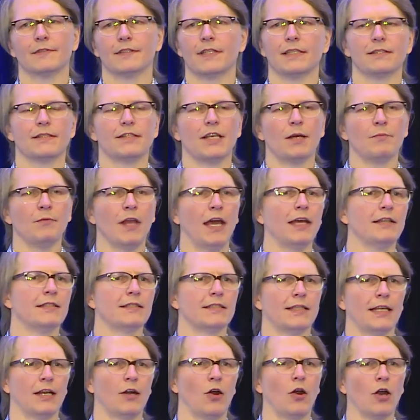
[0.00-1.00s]
say,
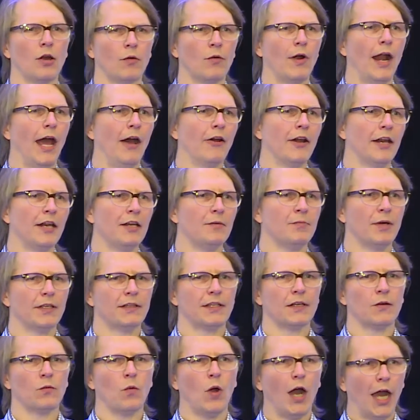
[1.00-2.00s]
subnets that aren't routed, but
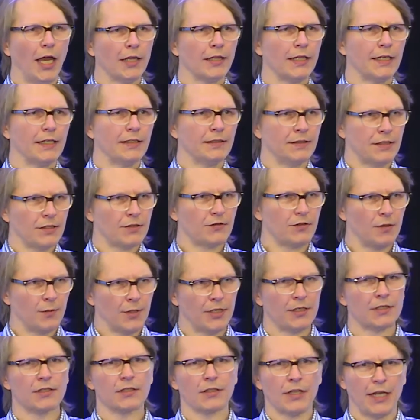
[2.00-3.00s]
they're widely
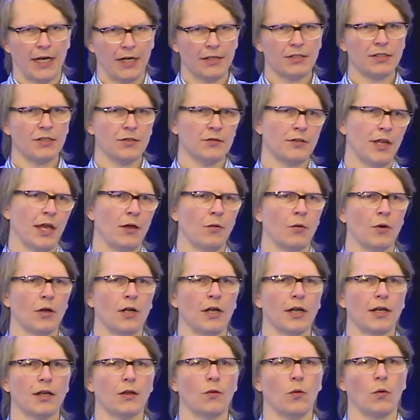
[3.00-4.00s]
distributed as a layer 2
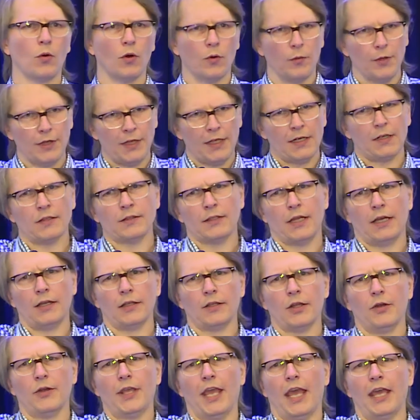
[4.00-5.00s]
network or within a
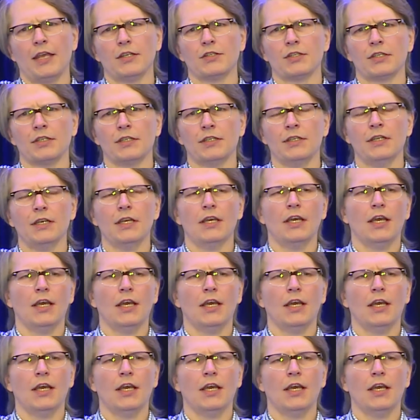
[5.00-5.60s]
location.